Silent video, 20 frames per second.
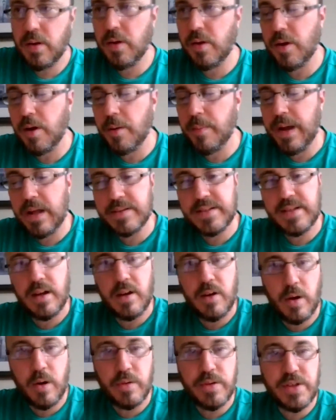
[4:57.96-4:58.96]
About
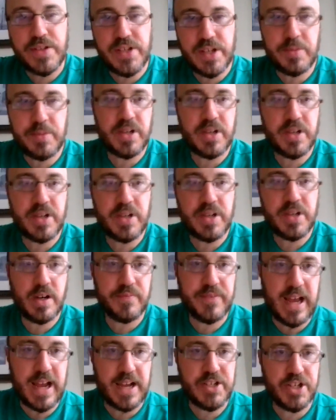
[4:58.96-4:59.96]
on the subject
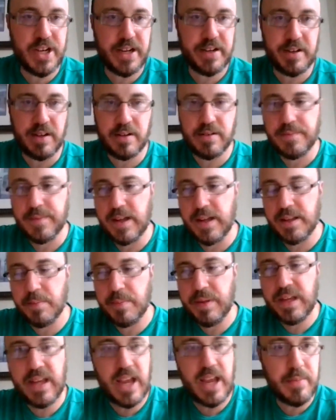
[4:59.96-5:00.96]
of Tyler and the
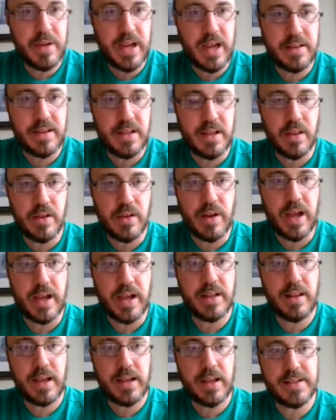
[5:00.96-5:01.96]
big game he had the other
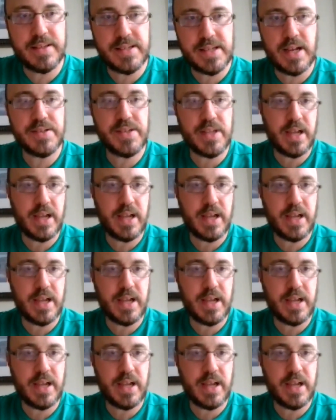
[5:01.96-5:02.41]
night. Like, it sounds